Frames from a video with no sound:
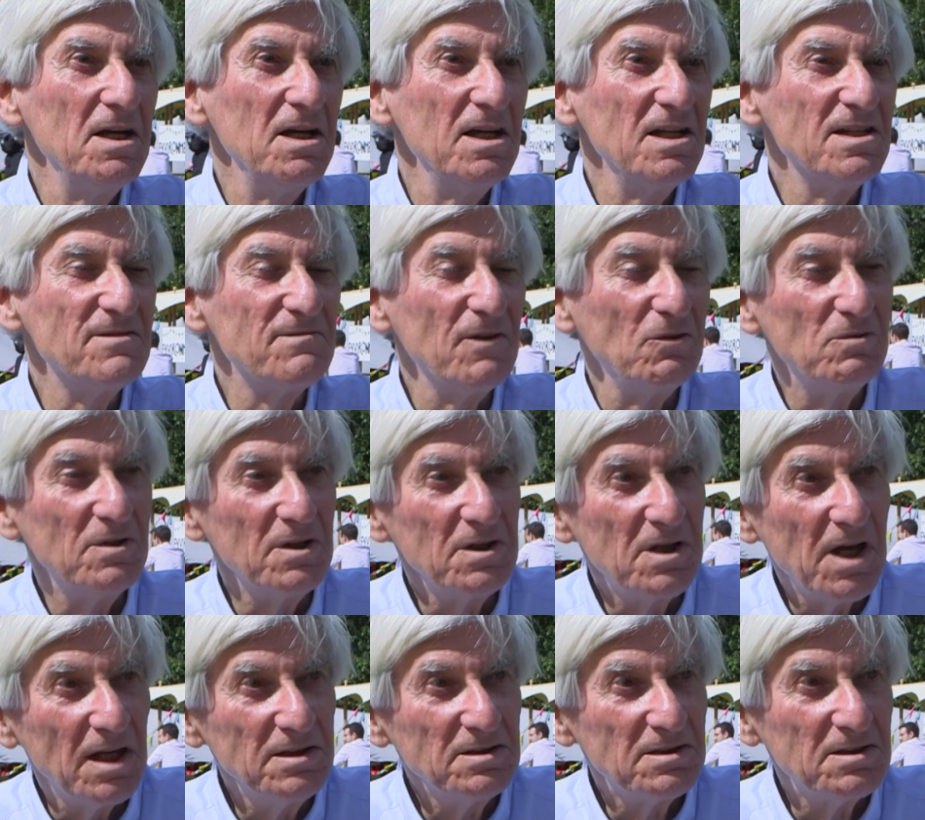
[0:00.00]
It's voted
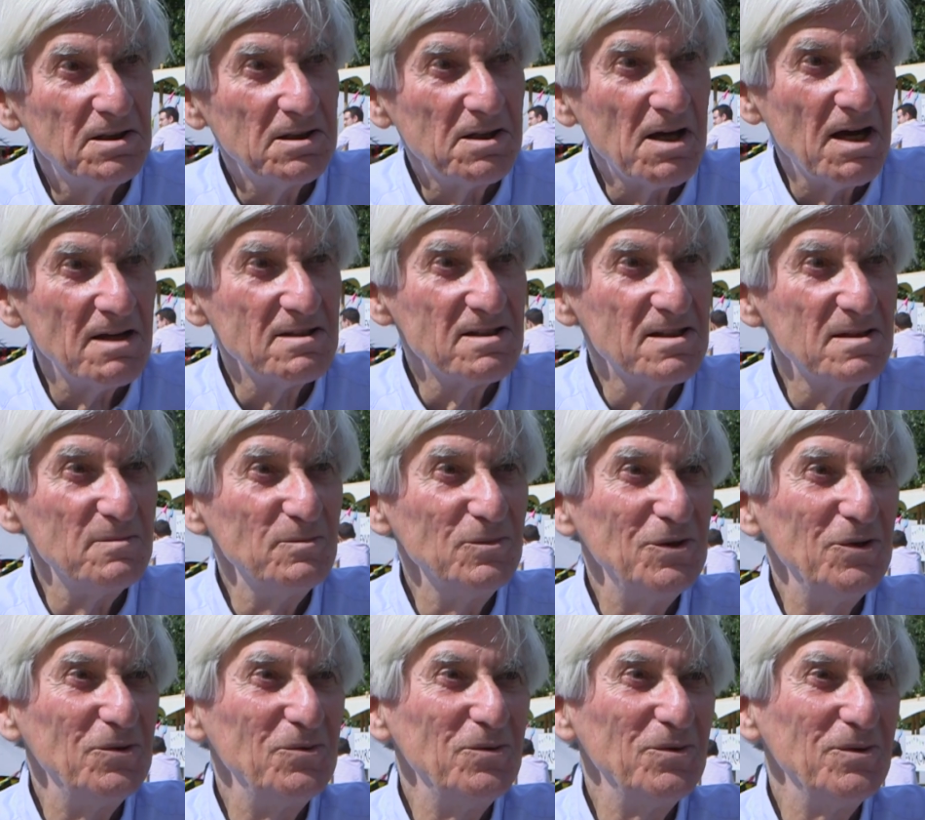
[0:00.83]
against the
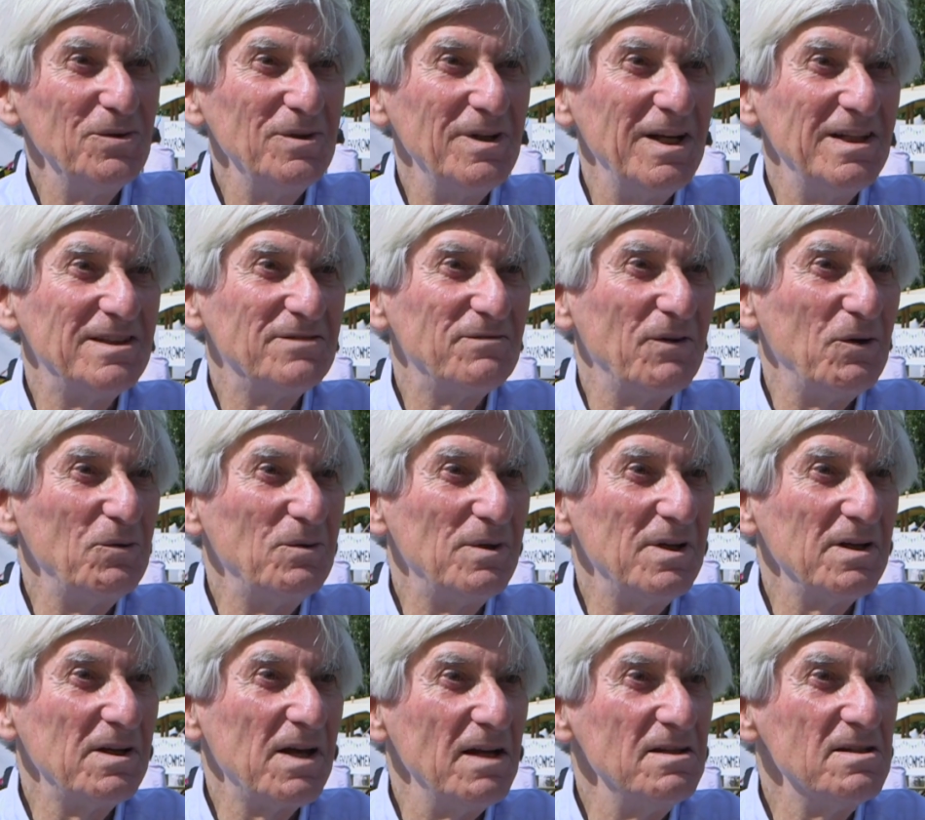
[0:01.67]
customs union. It's
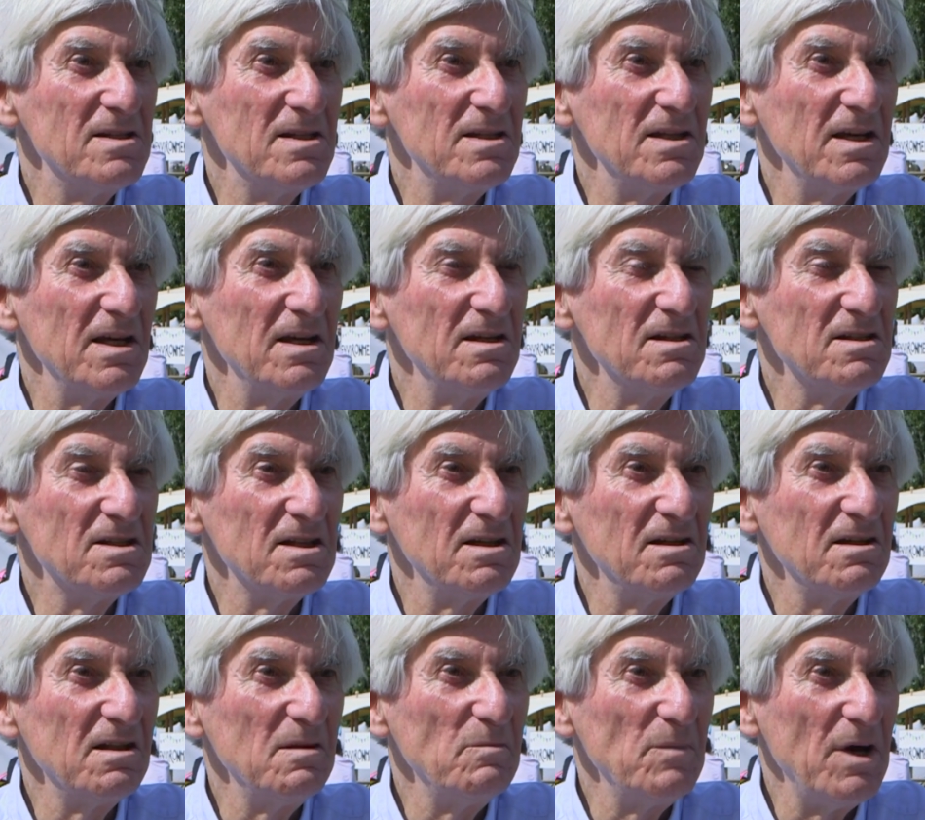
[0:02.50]
voted against the
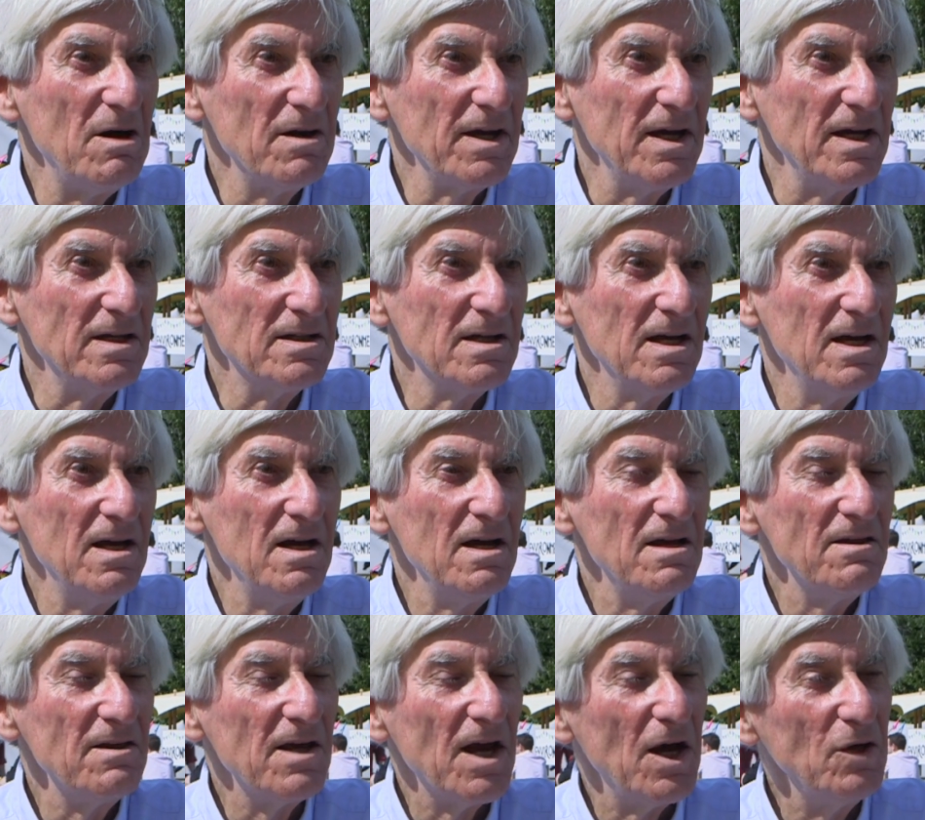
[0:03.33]
internal market.
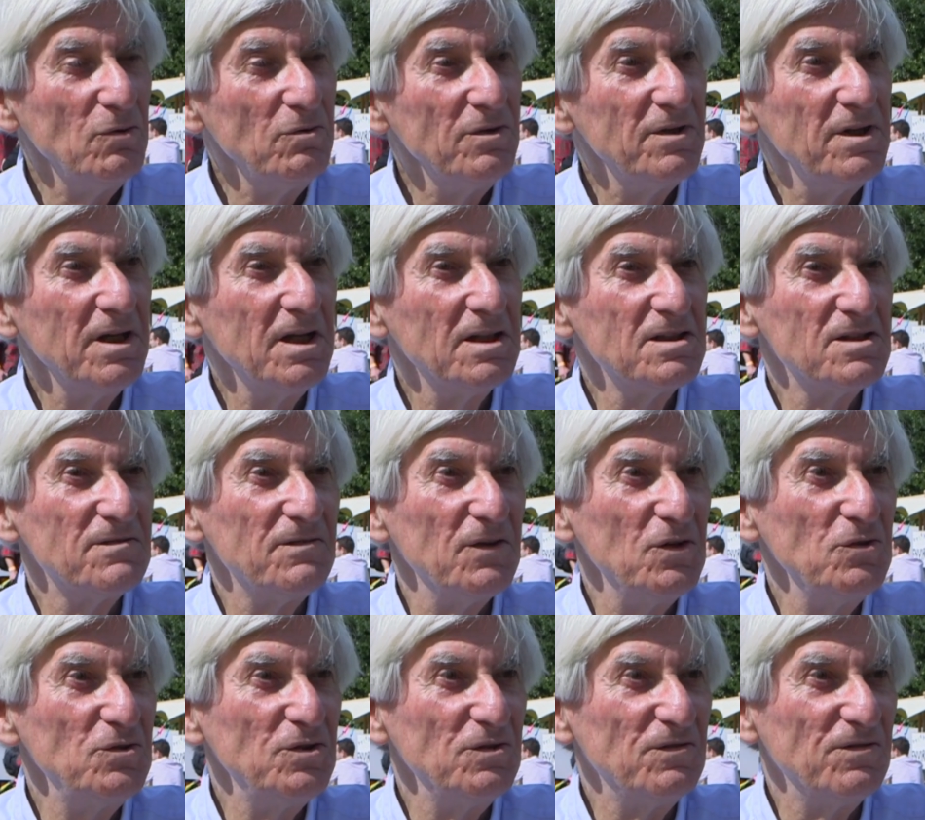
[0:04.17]
The only thing it's
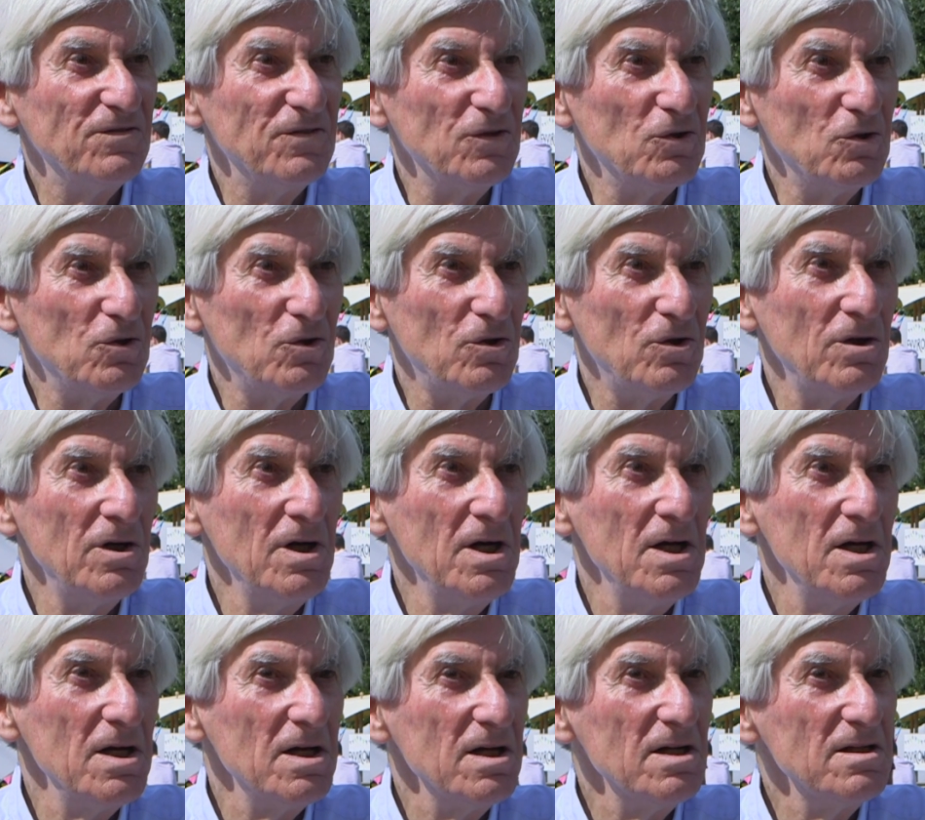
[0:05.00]
voted for
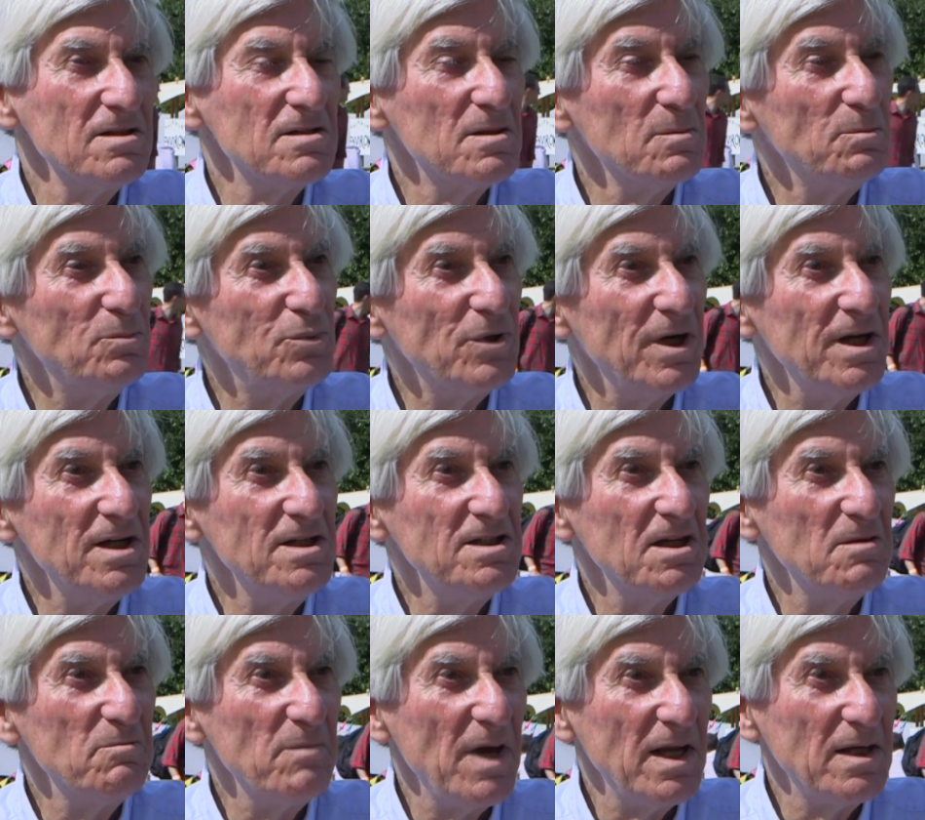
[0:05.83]
is the
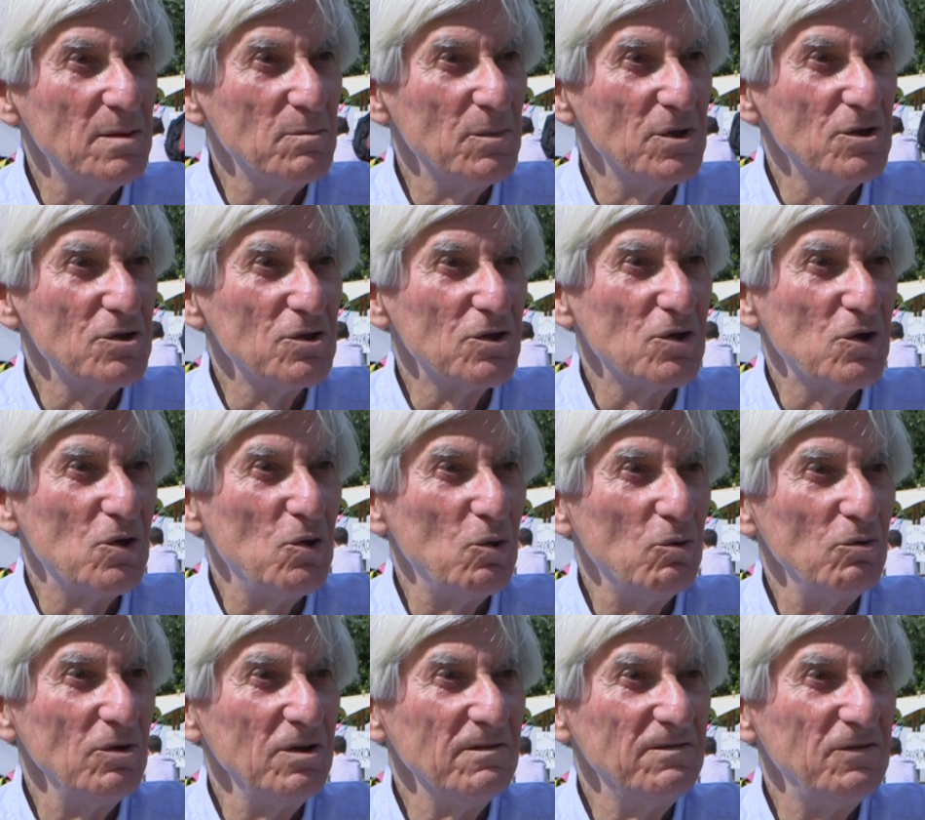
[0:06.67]
Brady Amendment
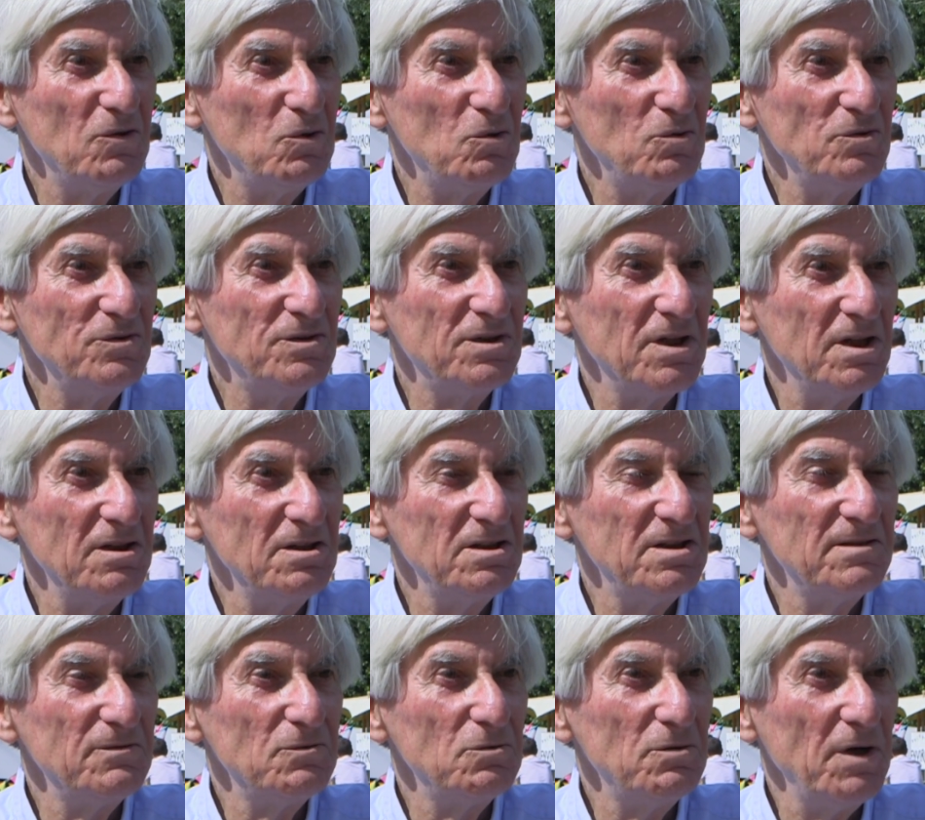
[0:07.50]
calling for alternative